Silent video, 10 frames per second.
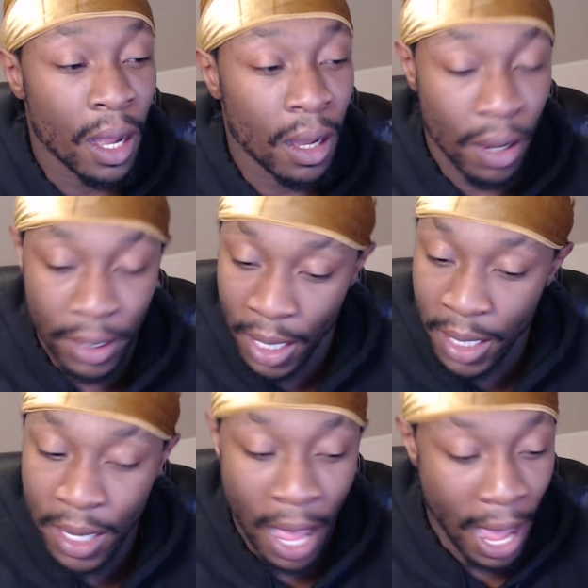
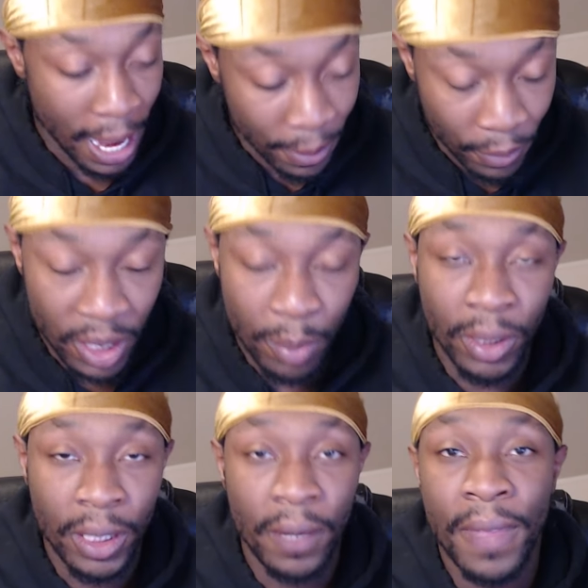Again, I really
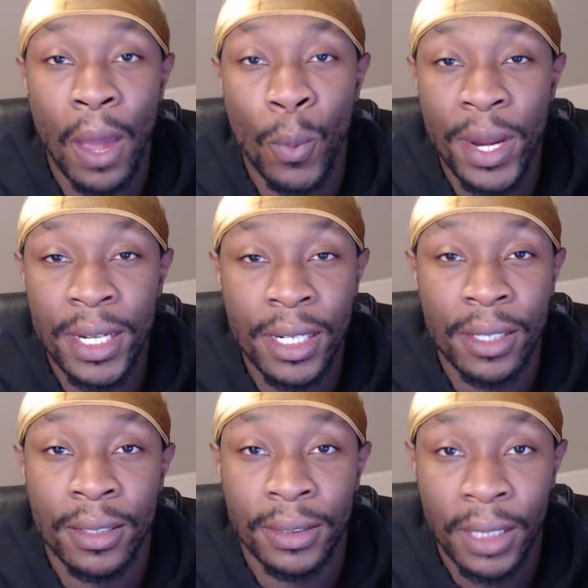believe that we needed
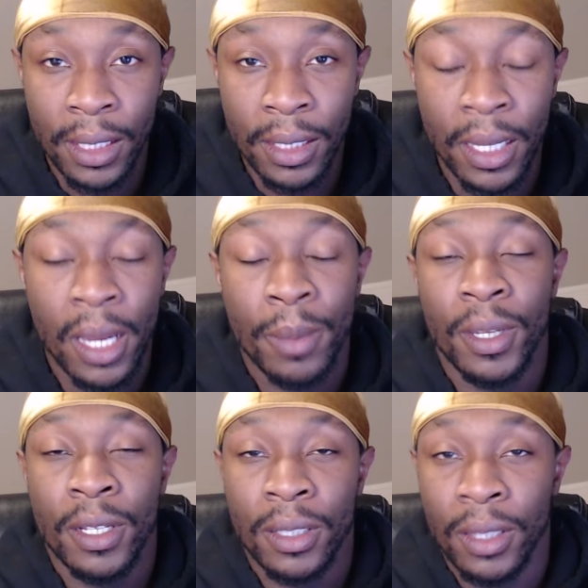to see this
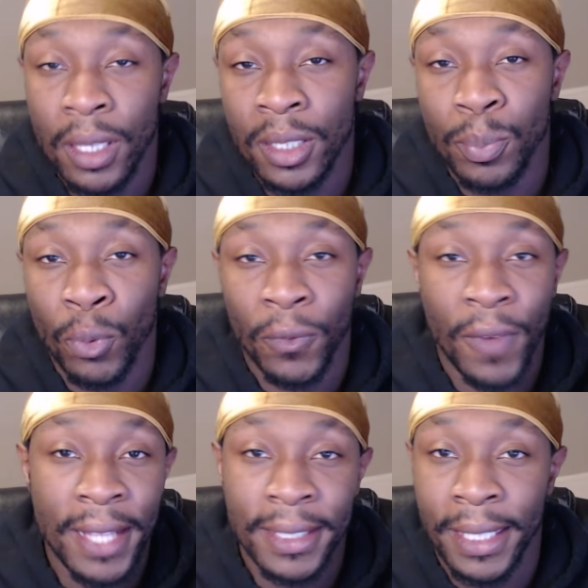because this
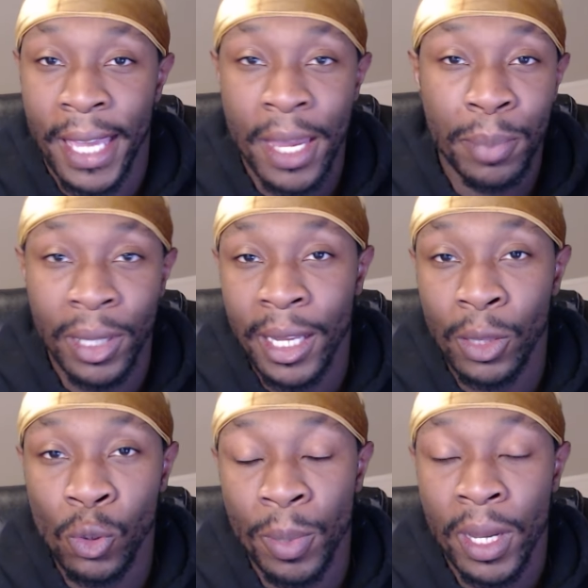provides a gameplay
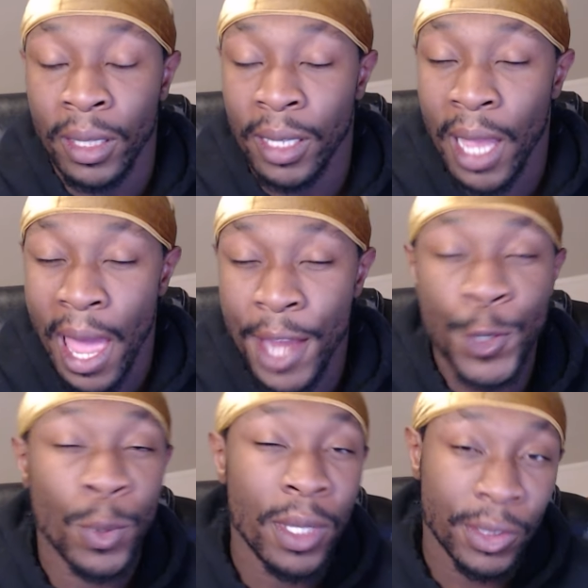loop that
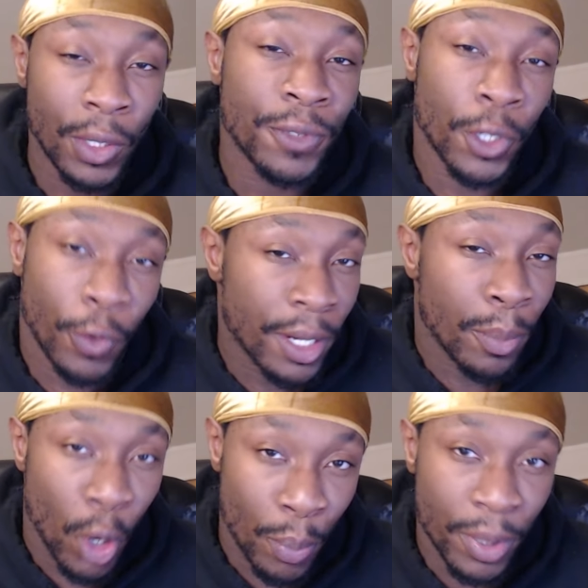actually serves a greater
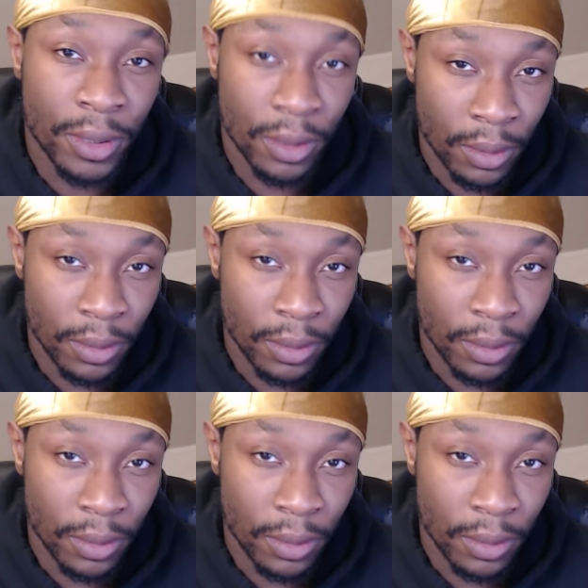purpose.